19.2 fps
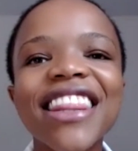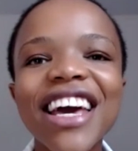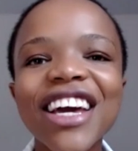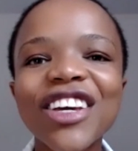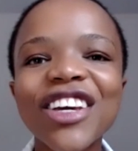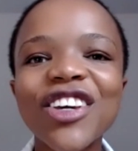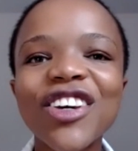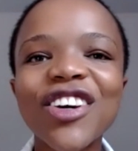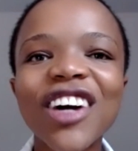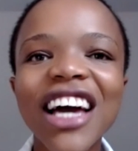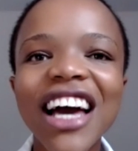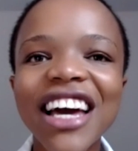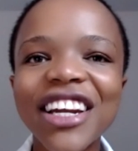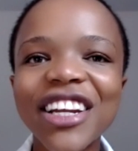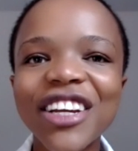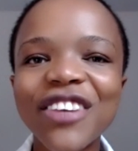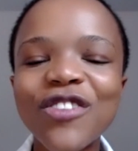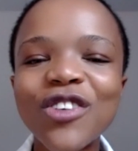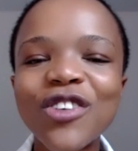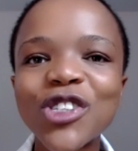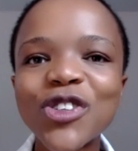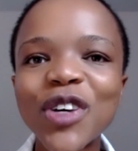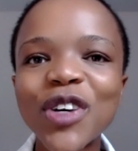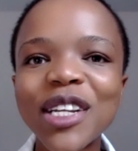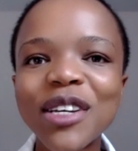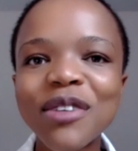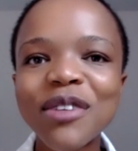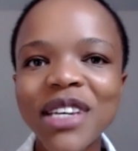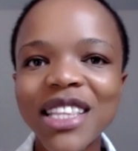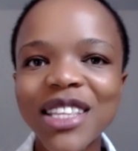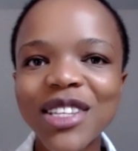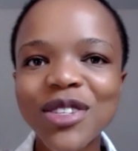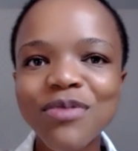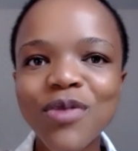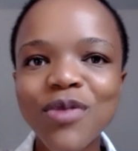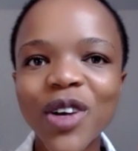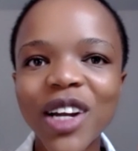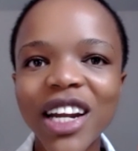Thank you, Gerrie, for joining me
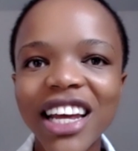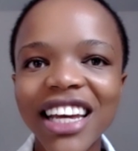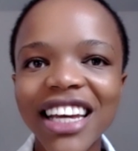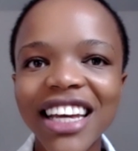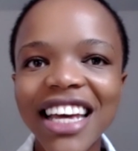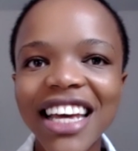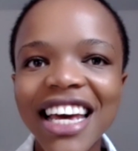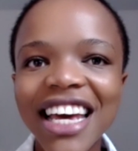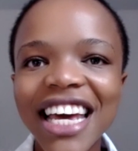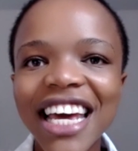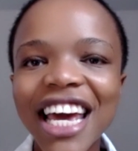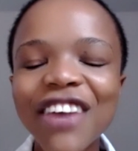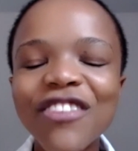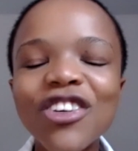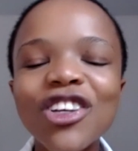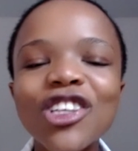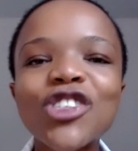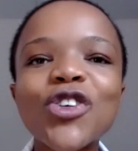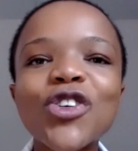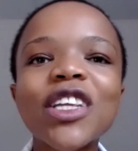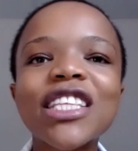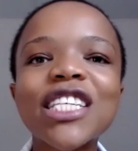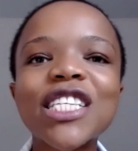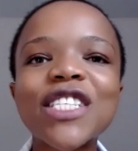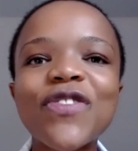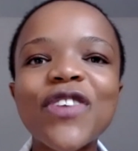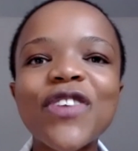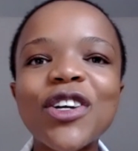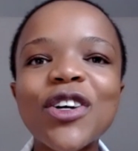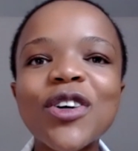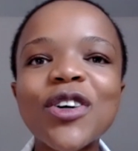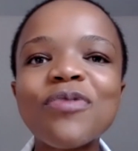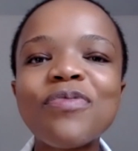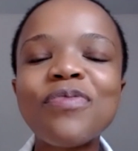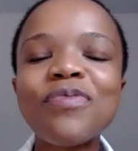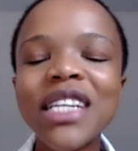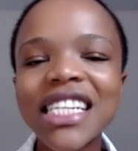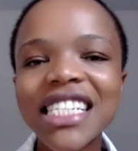this morning. If you enjoyed this
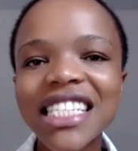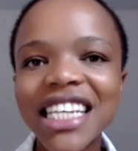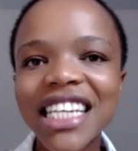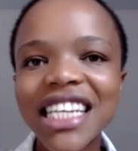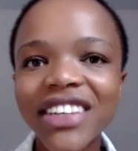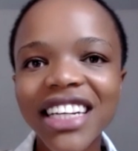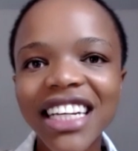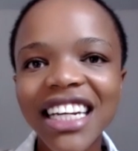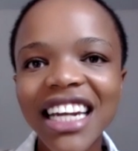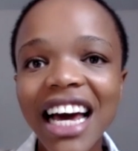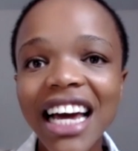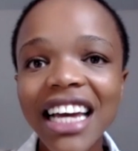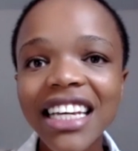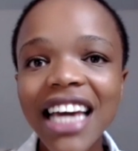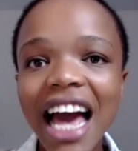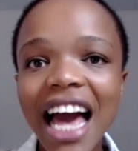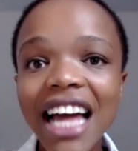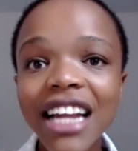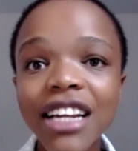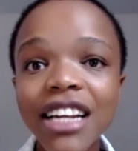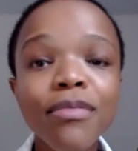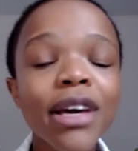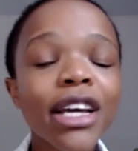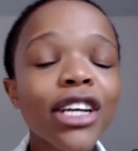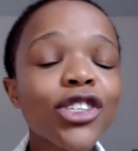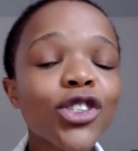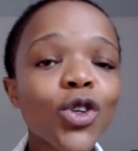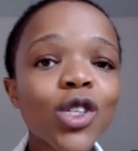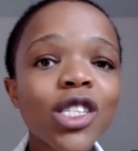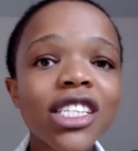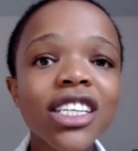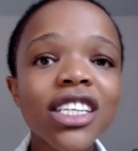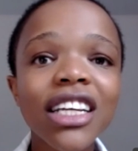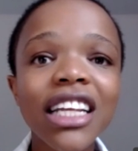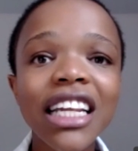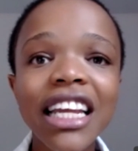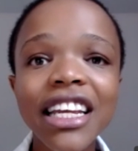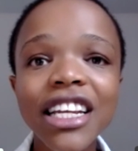video, please give it a like and make sure
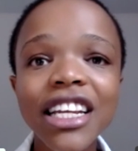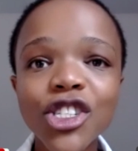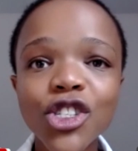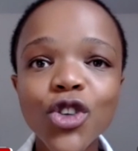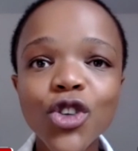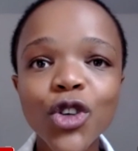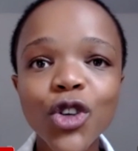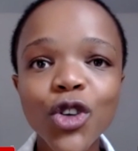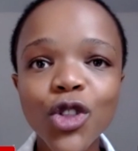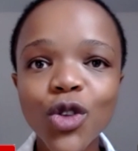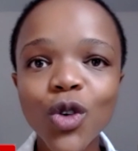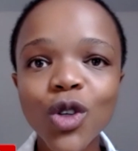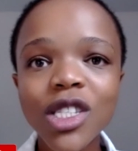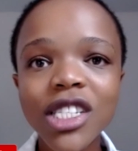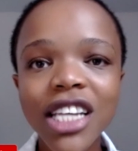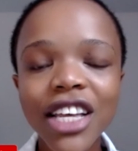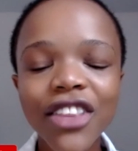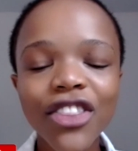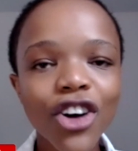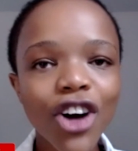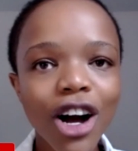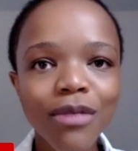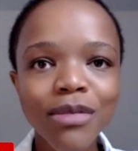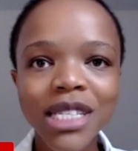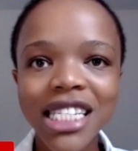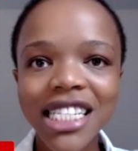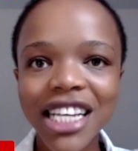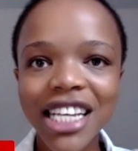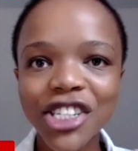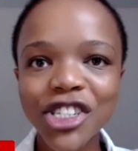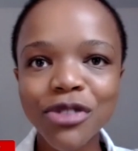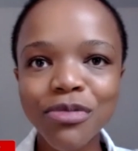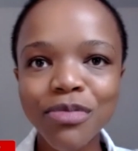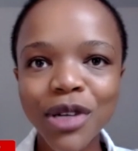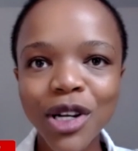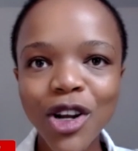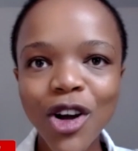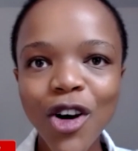to let us know your thoughts in the comment
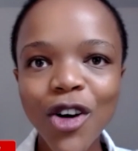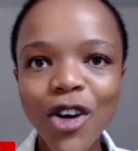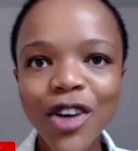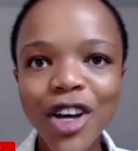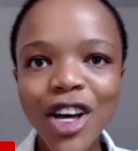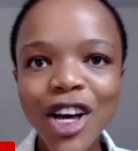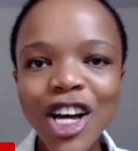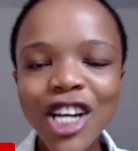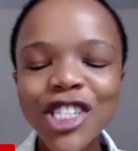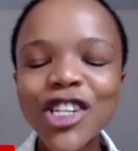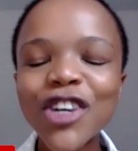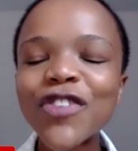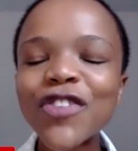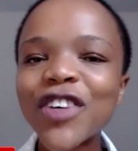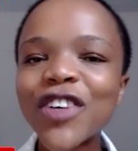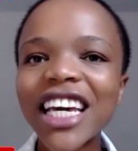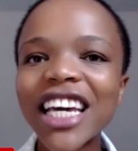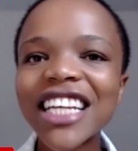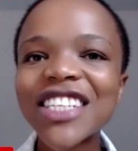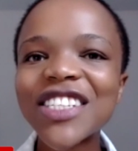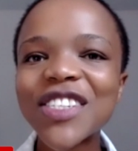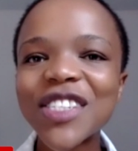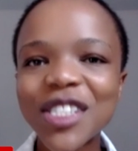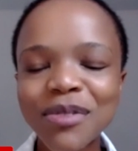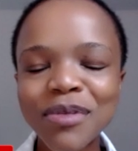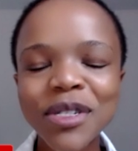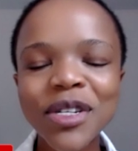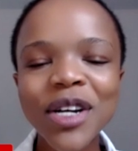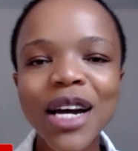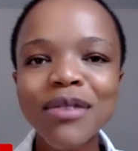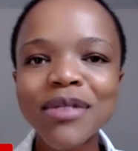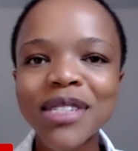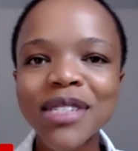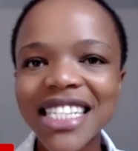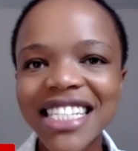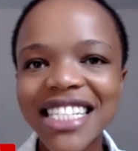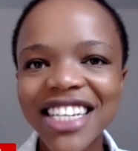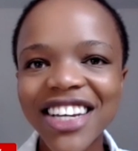section below. Don't forget to subscribe
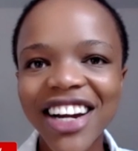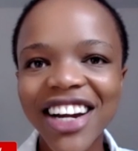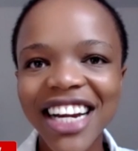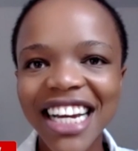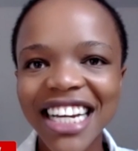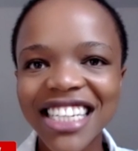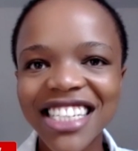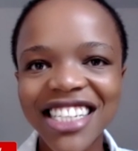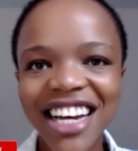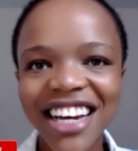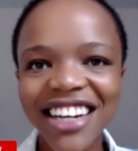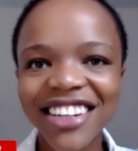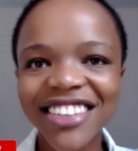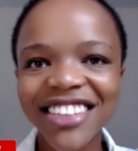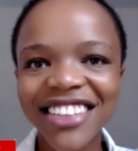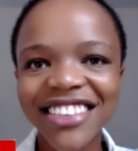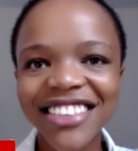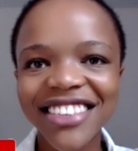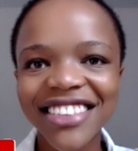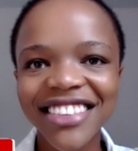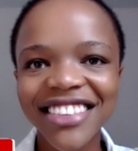to the CIA channel.